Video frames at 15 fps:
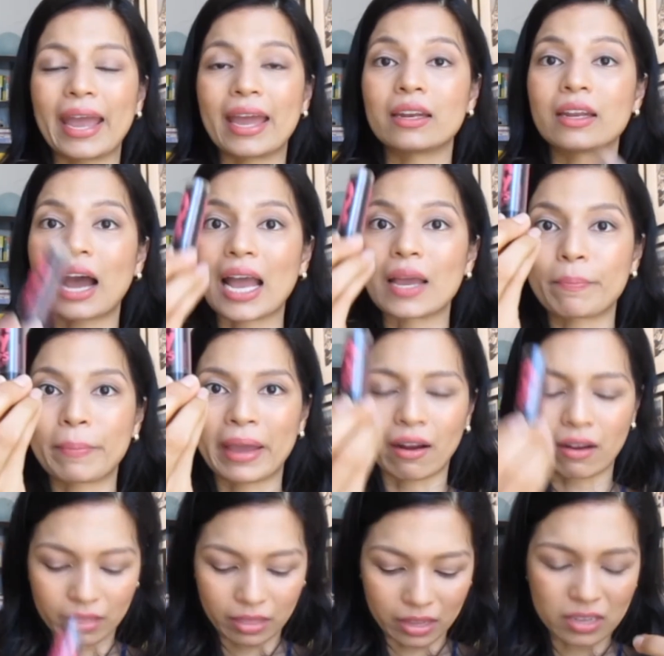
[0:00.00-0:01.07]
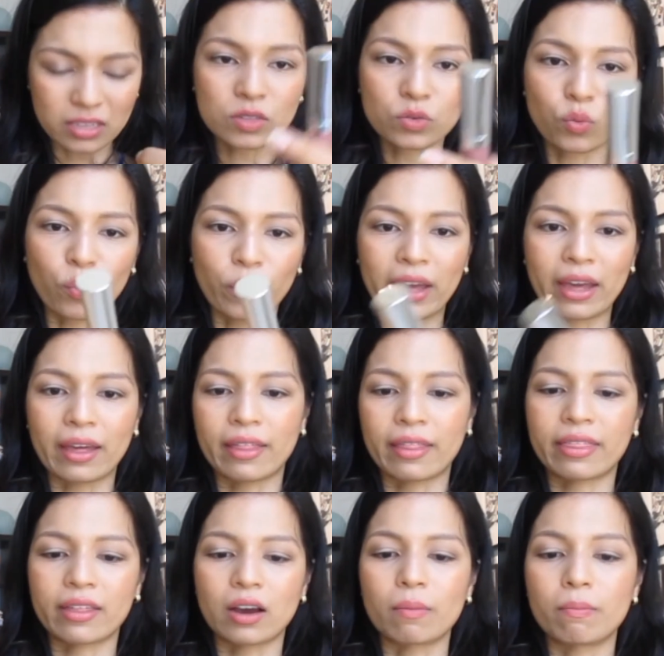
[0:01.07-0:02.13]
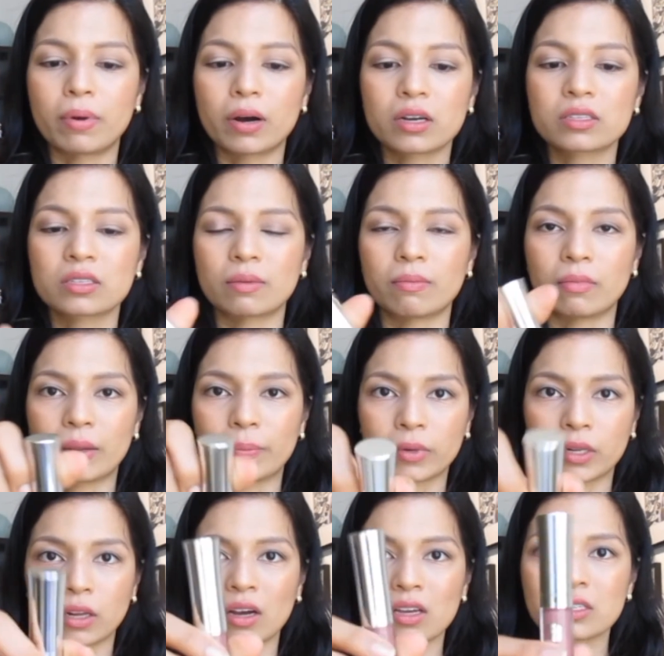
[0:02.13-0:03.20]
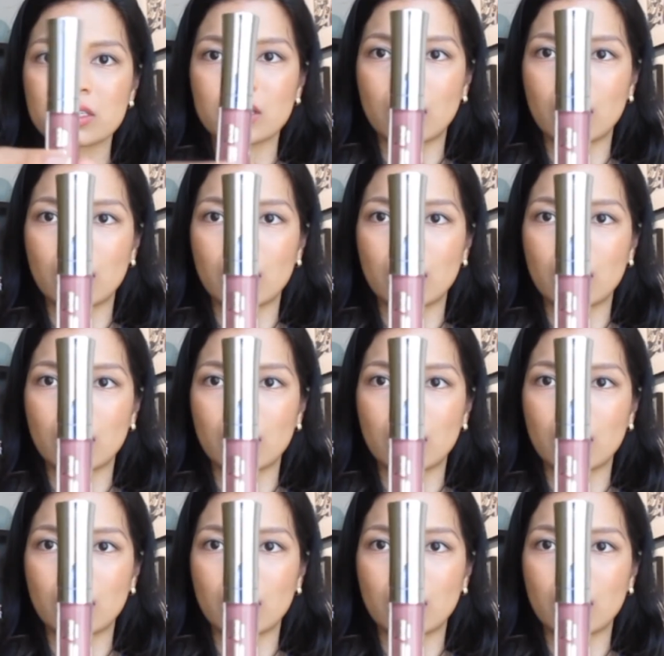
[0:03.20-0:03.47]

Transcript: And I pair this with Buxom Lip Gloss.